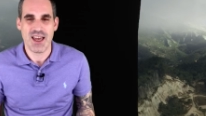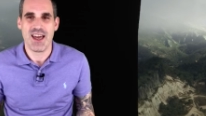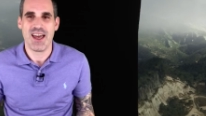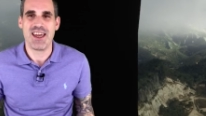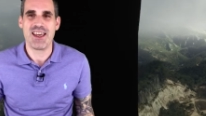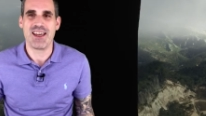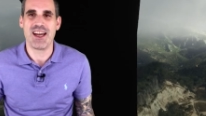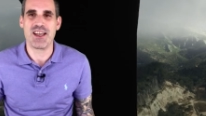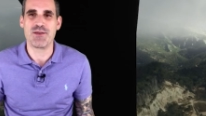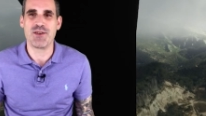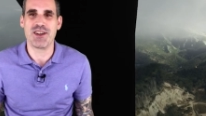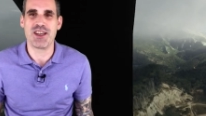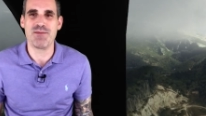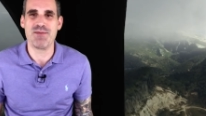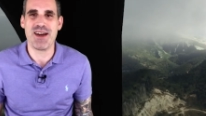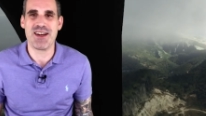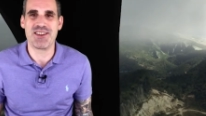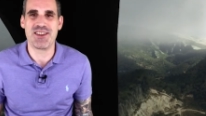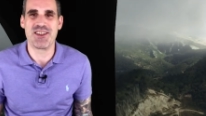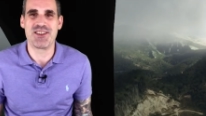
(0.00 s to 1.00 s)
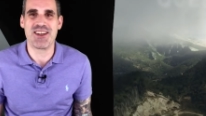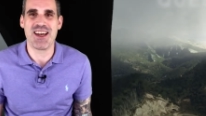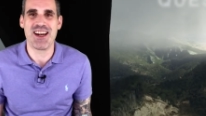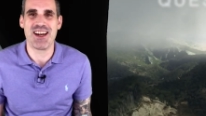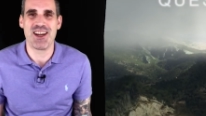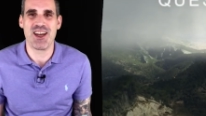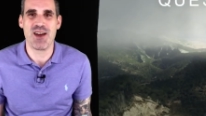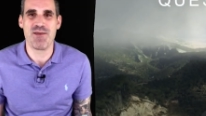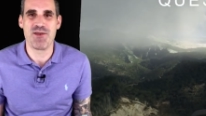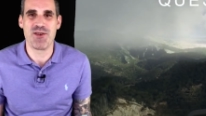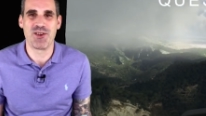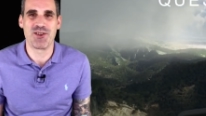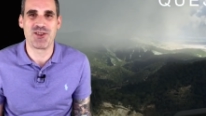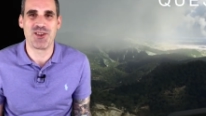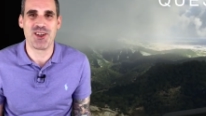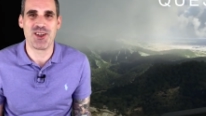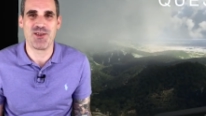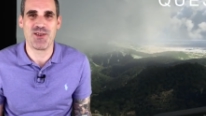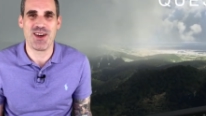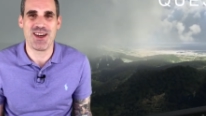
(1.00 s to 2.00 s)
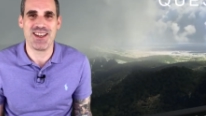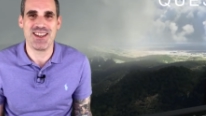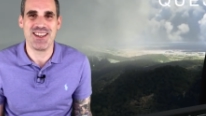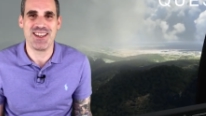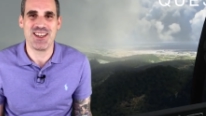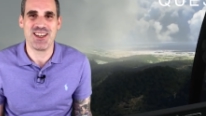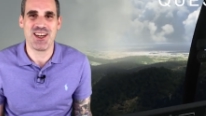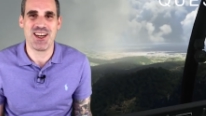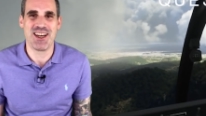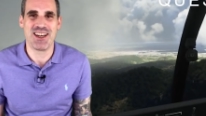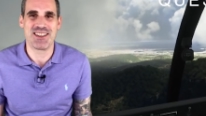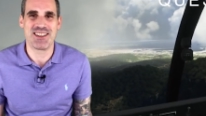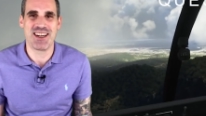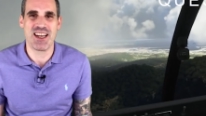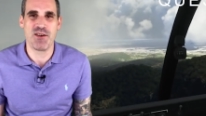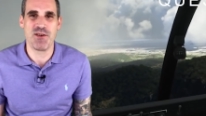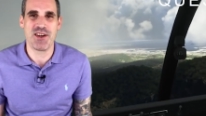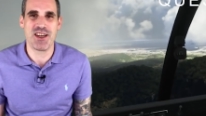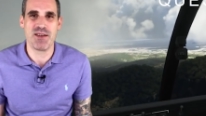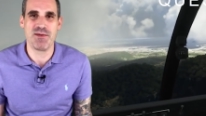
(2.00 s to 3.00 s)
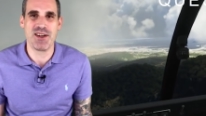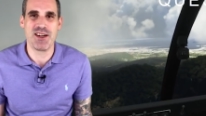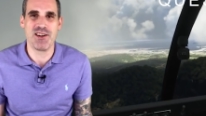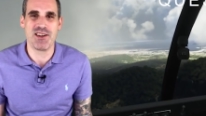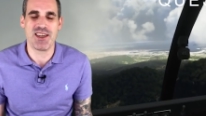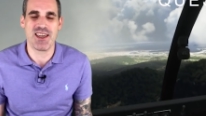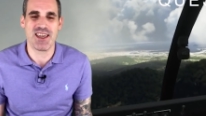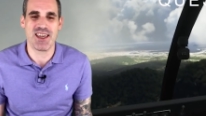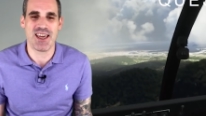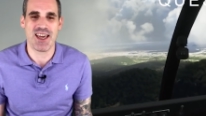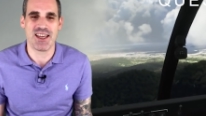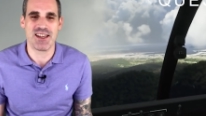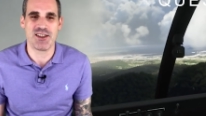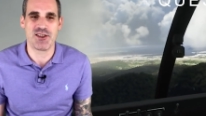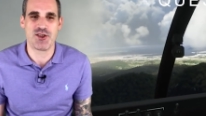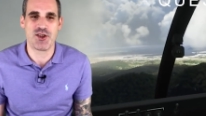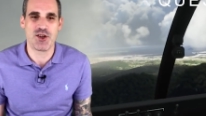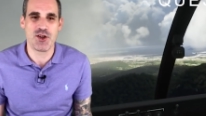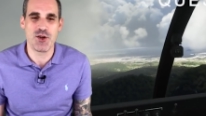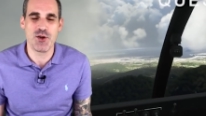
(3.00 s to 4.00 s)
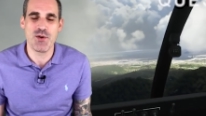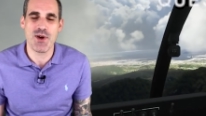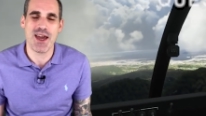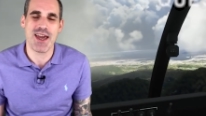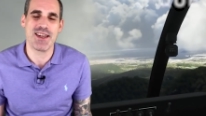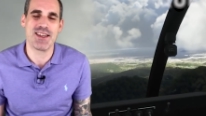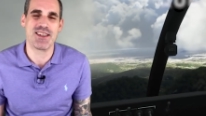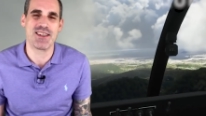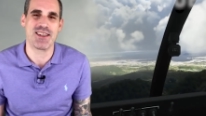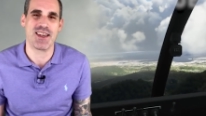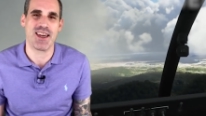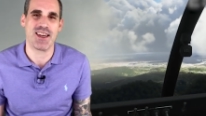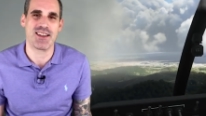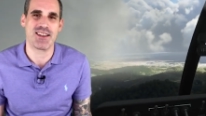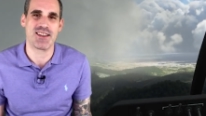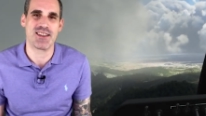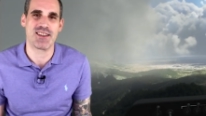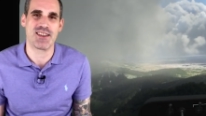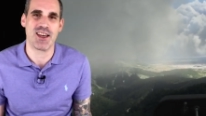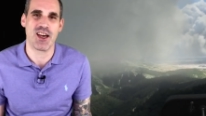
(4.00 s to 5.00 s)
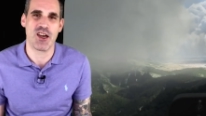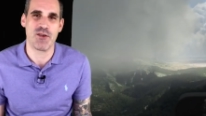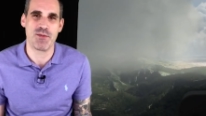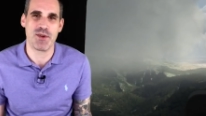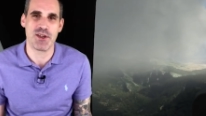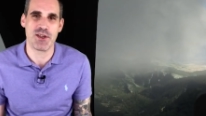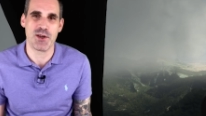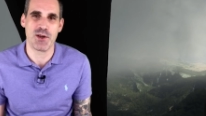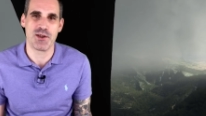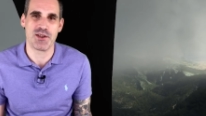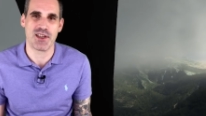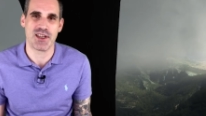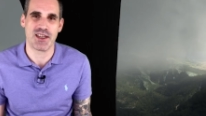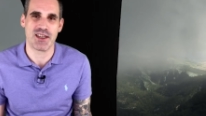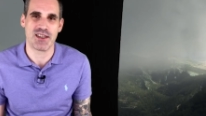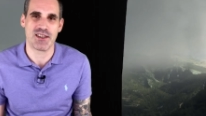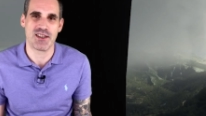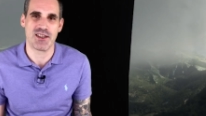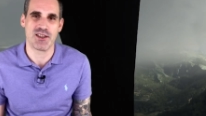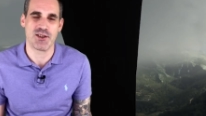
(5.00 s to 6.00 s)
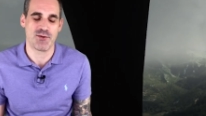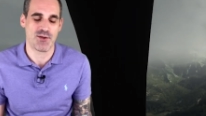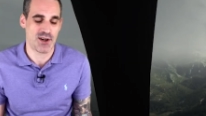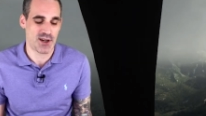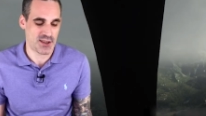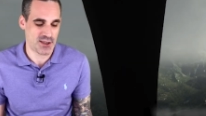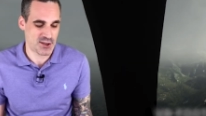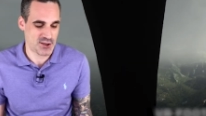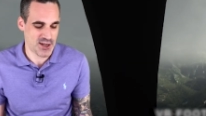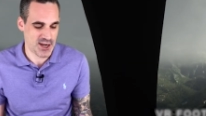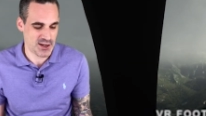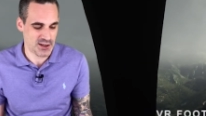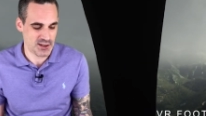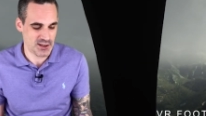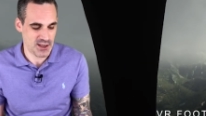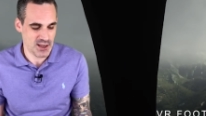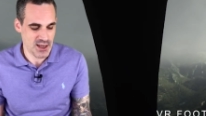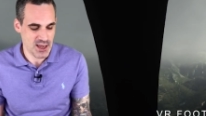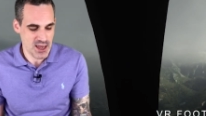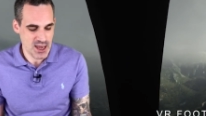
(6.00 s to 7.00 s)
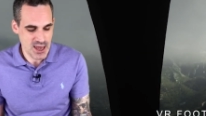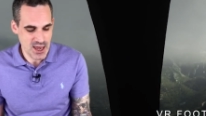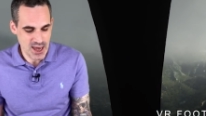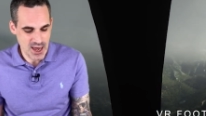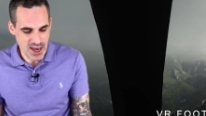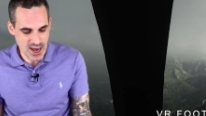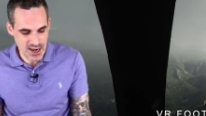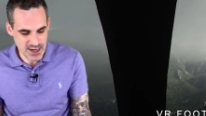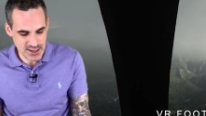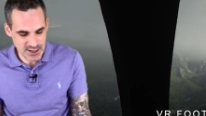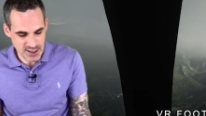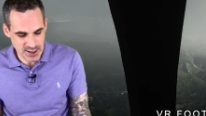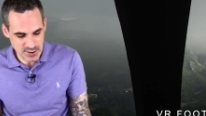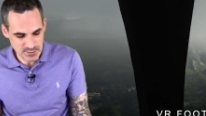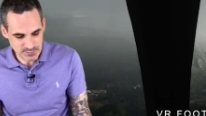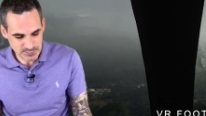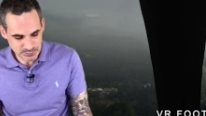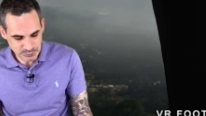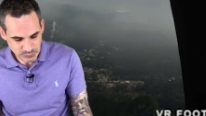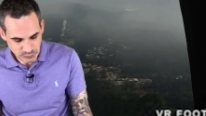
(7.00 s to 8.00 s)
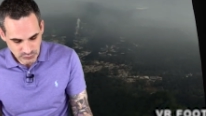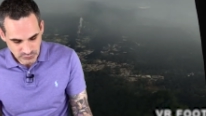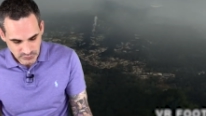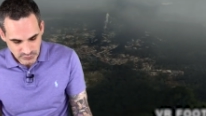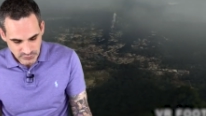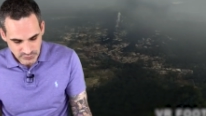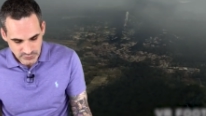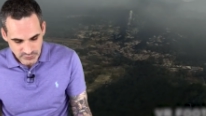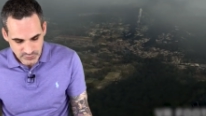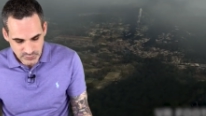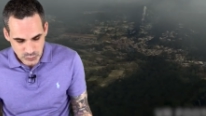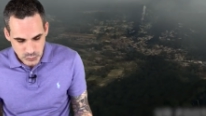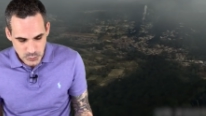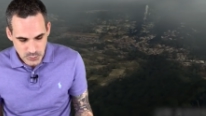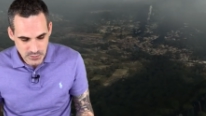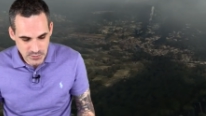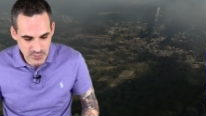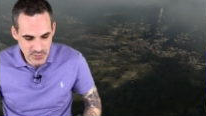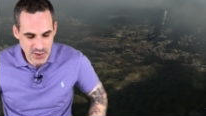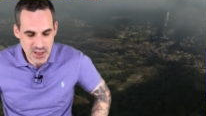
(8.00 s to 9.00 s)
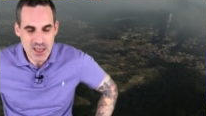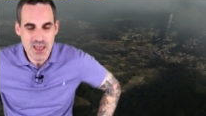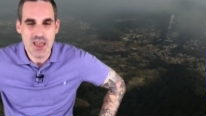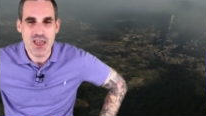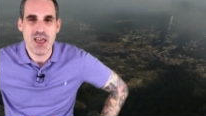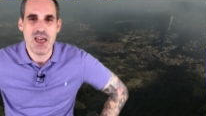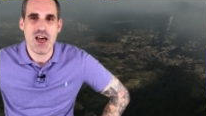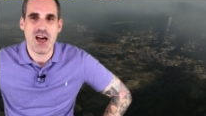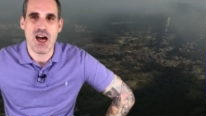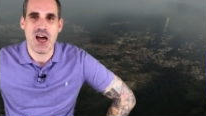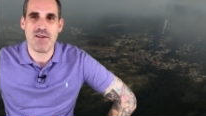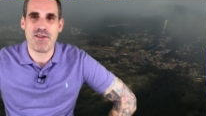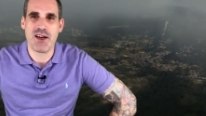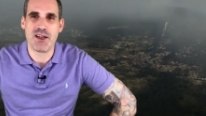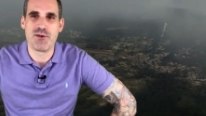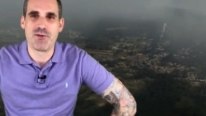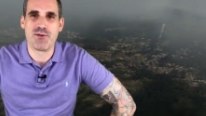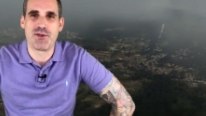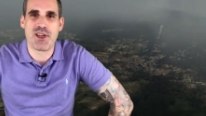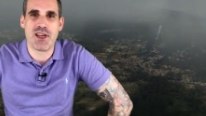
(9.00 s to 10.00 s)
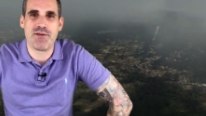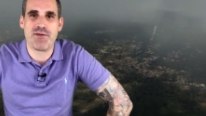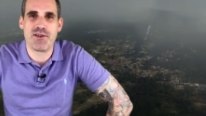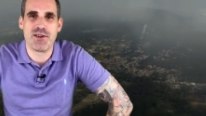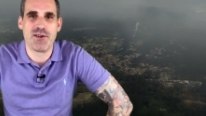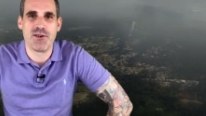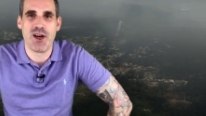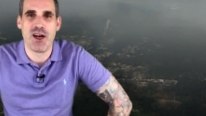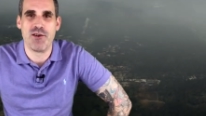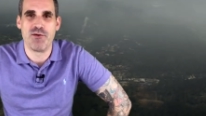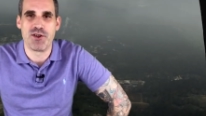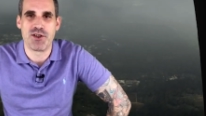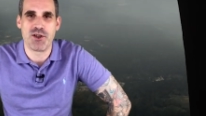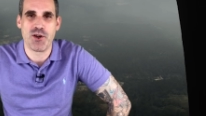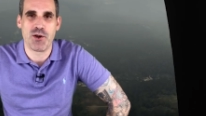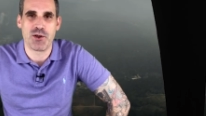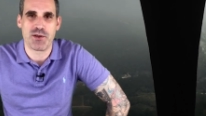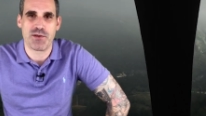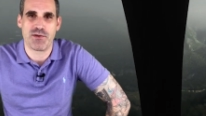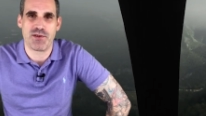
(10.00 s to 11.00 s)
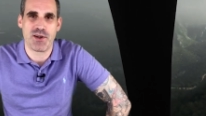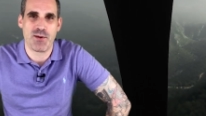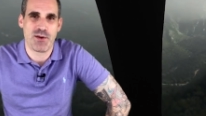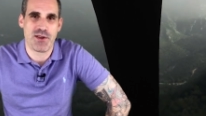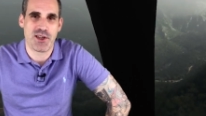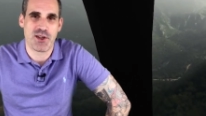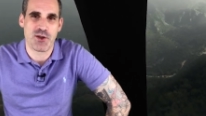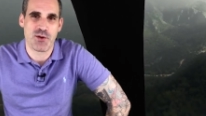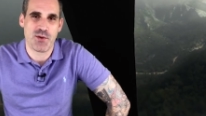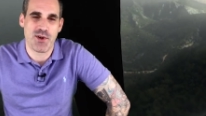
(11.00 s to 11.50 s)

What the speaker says: Hey guys, welcome back to the channel. I hope you're all doing well. Today we're going to be looking at two headsets that I've been using since running the channel. And I've had different results with each